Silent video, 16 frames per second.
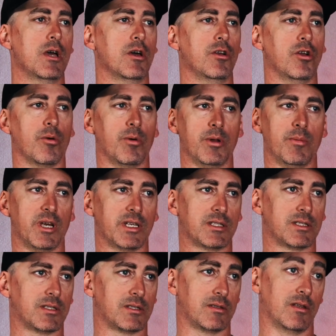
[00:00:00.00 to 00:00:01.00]
nobody
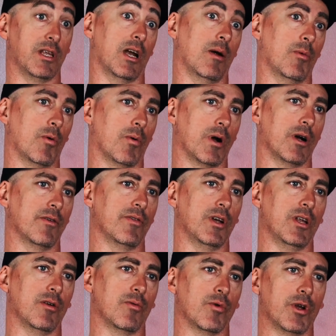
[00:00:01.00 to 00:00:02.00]
makes, that I'm aware of,
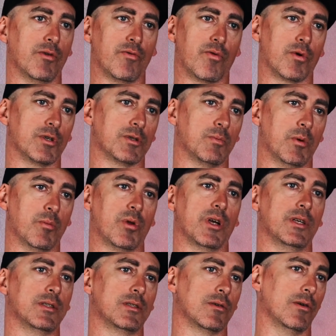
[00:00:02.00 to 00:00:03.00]
any reinforcement
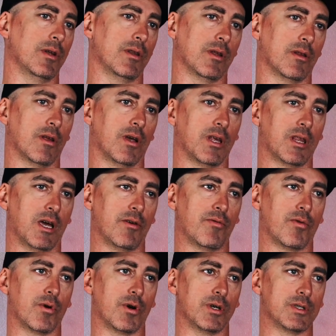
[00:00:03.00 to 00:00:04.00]
plates or anything like that
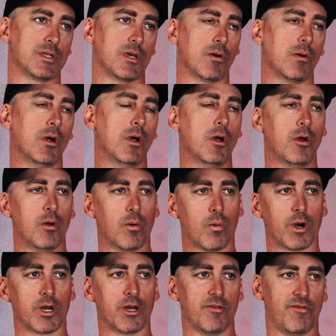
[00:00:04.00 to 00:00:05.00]
for it. So
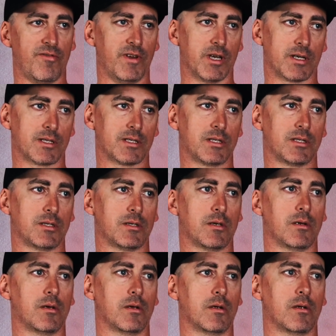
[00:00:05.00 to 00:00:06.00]
we're gonna
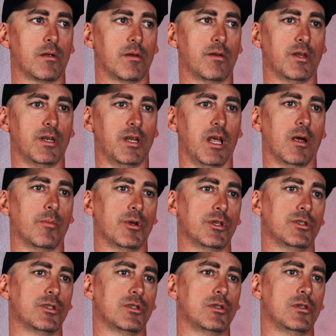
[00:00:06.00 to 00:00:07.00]
fix the
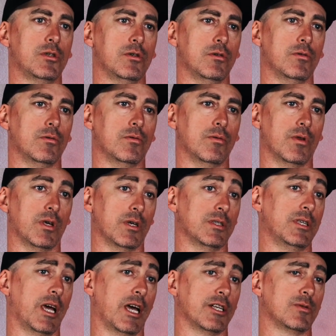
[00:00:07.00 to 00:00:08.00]
damage to the
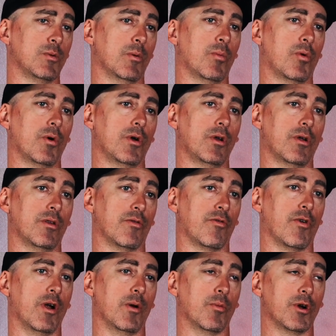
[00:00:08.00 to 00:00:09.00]
attachment point on the
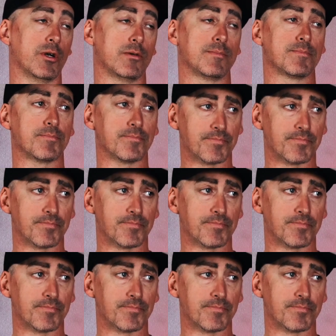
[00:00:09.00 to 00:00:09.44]
frame rail